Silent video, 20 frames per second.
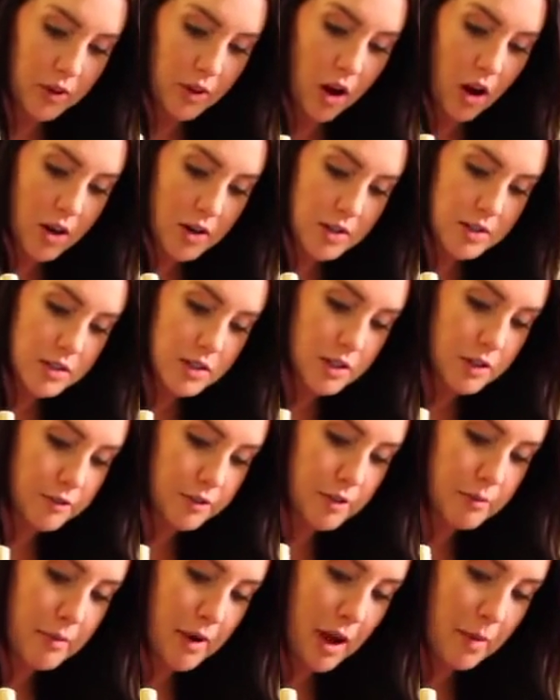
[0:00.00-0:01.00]
Honestly,
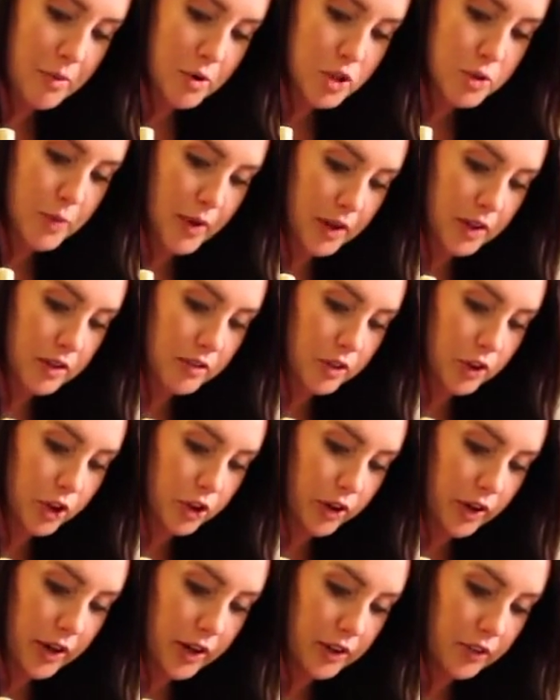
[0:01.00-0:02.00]
from my perspective, the
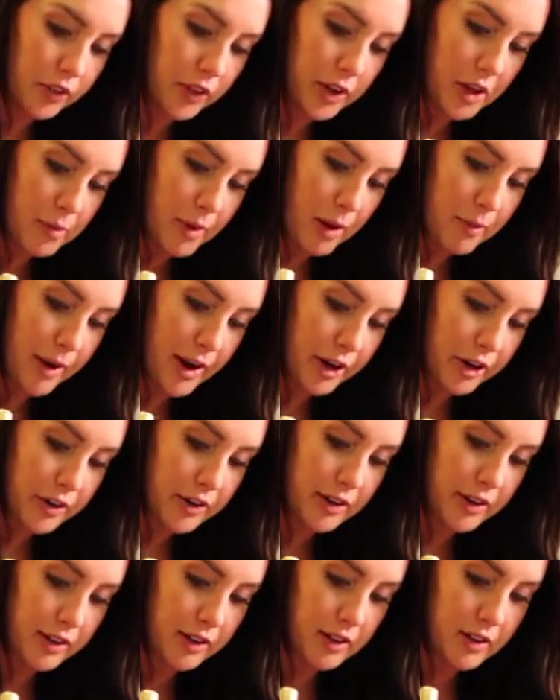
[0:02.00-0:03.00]
great thing about
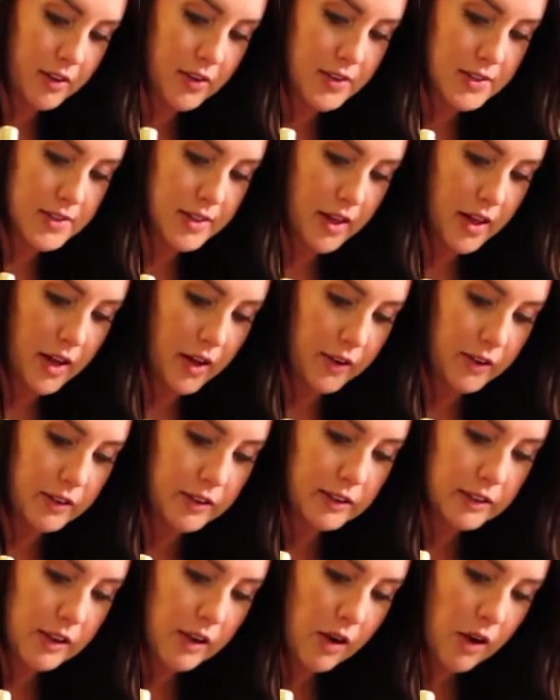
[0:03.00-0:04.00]
microneedling is that
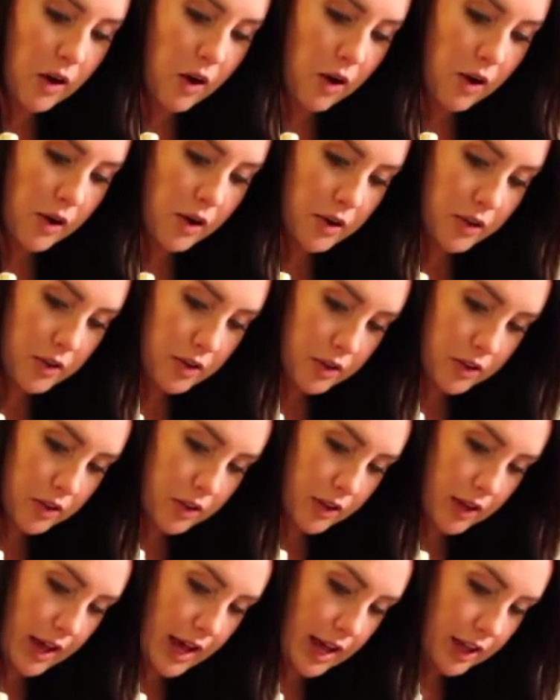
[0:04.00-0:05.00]

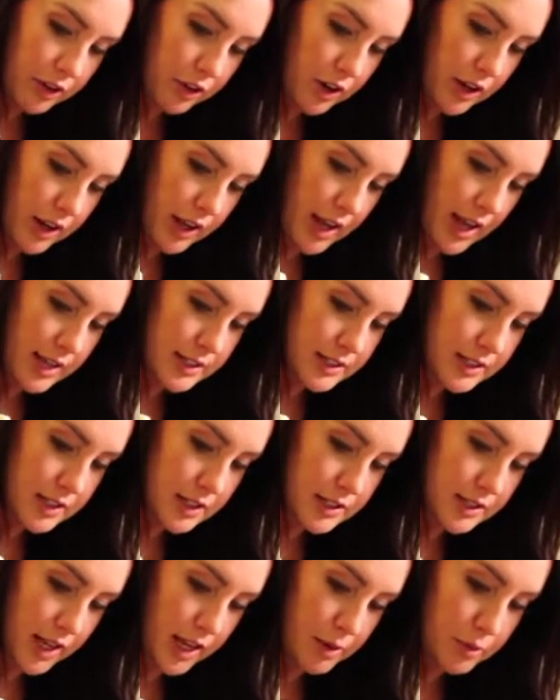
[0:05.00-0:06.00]
hyaluronic acid
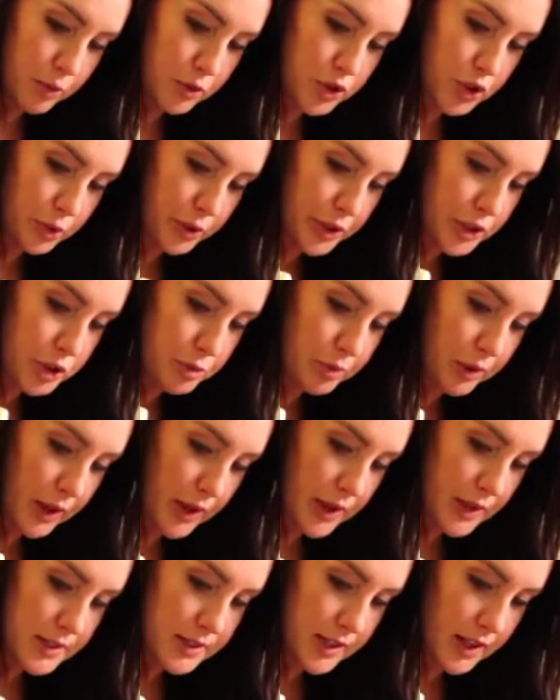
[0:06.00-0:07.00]
is able to reach a
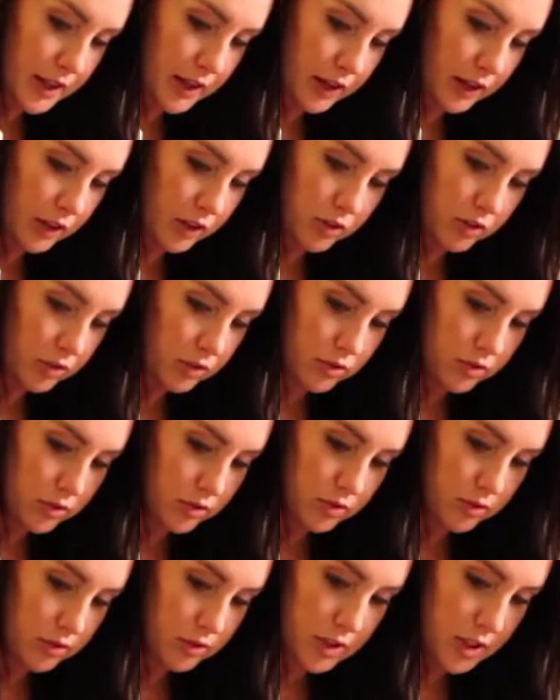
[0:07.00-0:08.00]
place that it
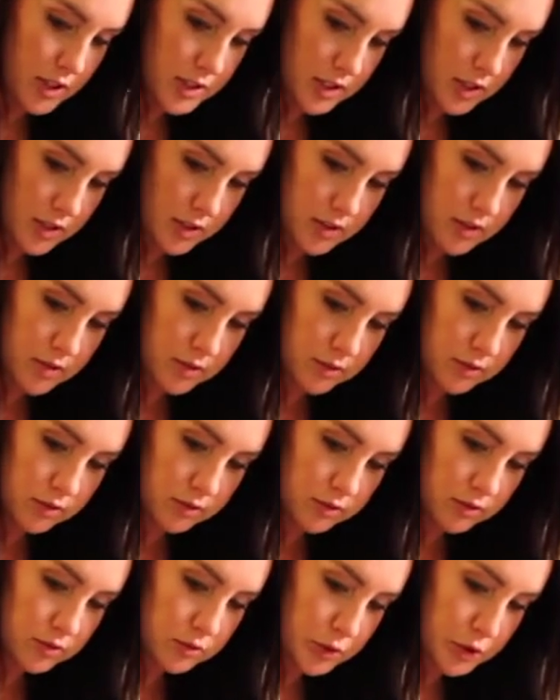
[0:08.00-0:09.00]
doesn't
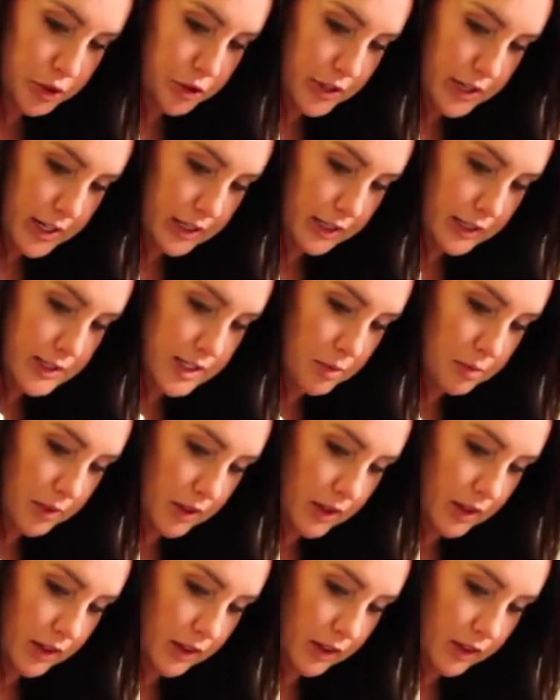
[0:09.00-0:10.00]
when you're needling
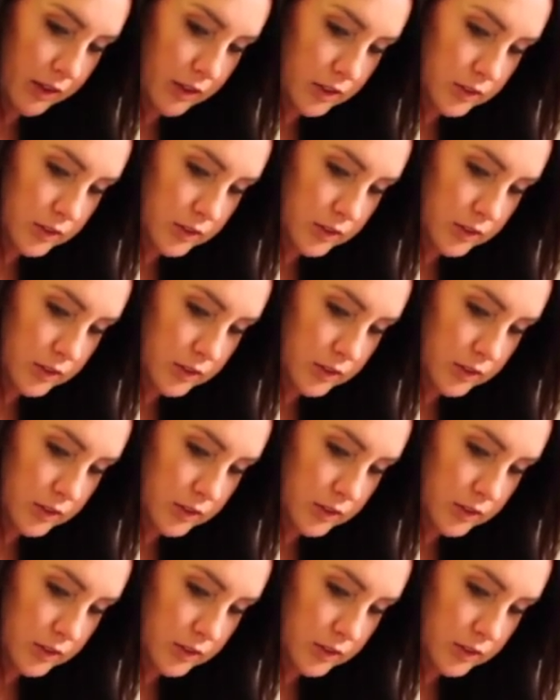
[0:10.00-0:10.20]
something in.